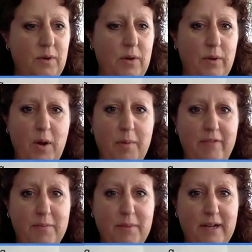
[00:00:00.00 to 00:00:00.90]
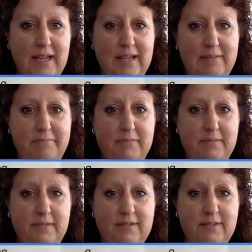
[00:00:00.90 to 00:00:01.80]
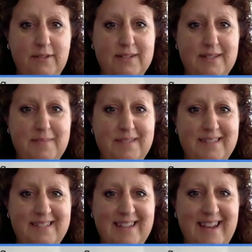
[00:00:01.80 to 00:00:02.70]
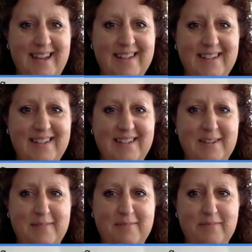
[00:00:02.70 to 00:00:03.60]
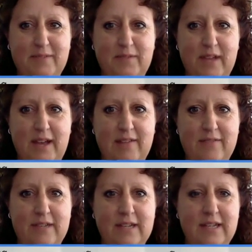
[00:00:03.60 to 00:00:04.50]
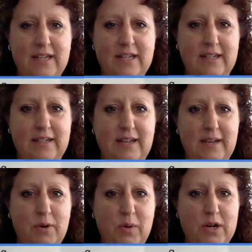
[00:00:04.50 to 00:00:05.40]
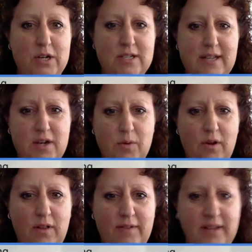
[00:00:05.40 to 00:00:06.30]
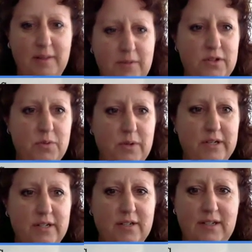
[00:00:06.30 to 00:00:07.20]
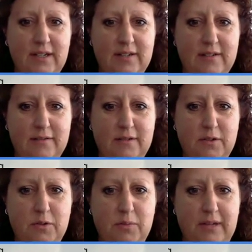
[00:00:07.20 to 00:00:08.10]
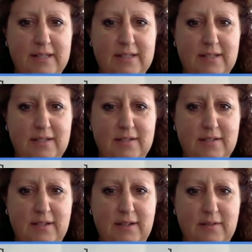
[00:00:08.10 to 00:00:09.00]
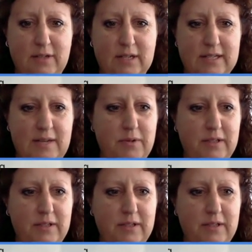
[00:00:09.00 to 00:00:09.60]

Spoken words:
Well, we hope everybody learned something today, and if you have any more questions, I know we're all available on Twitter and Google Plus, and look us up.